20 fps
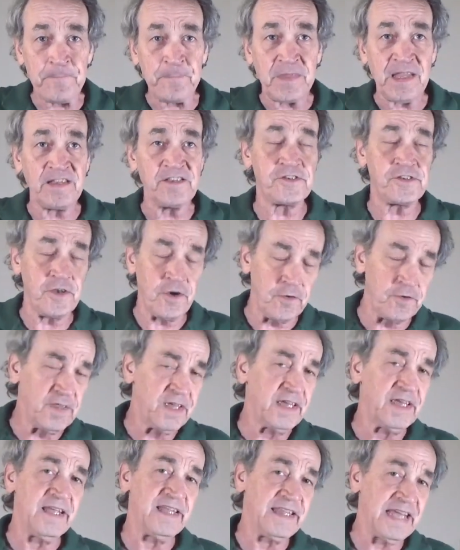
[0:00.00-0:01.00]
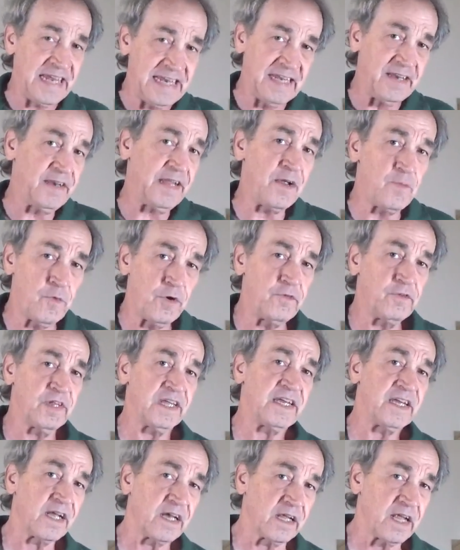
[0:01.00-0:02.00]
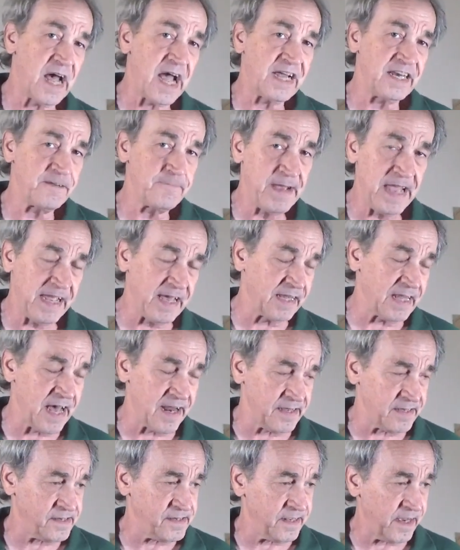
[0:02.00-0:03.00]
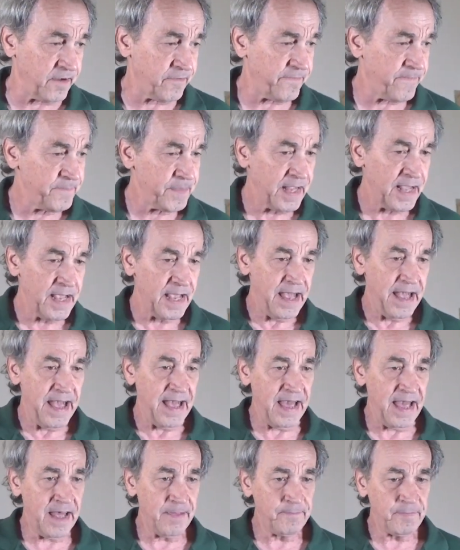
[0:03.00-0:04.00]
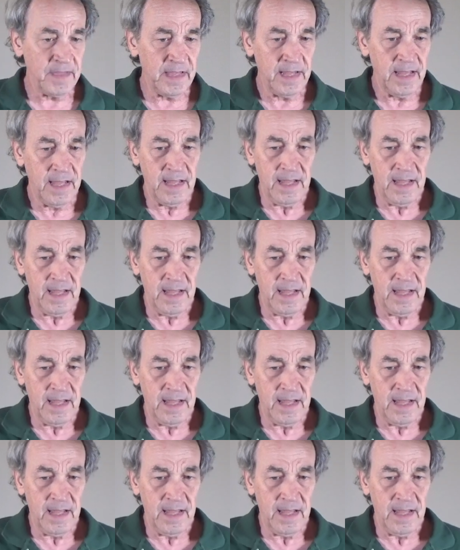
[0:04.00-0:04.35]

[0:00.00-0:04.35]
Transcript: And so they weren't really inclined to make a lot of stuff. And